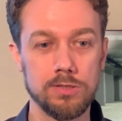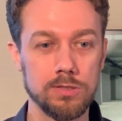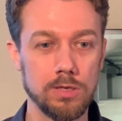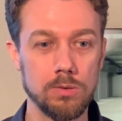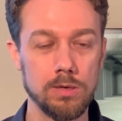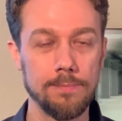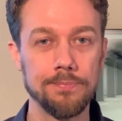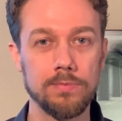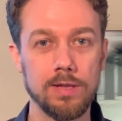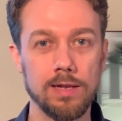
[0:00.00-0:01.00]
So
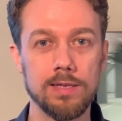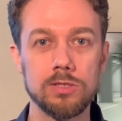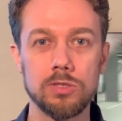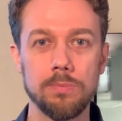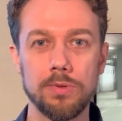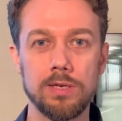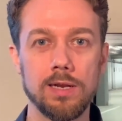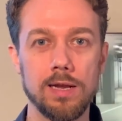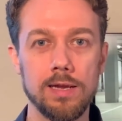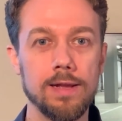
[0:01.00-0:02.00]
yeah, that's something
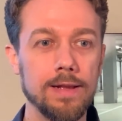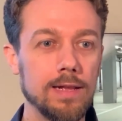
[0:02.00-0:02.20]
that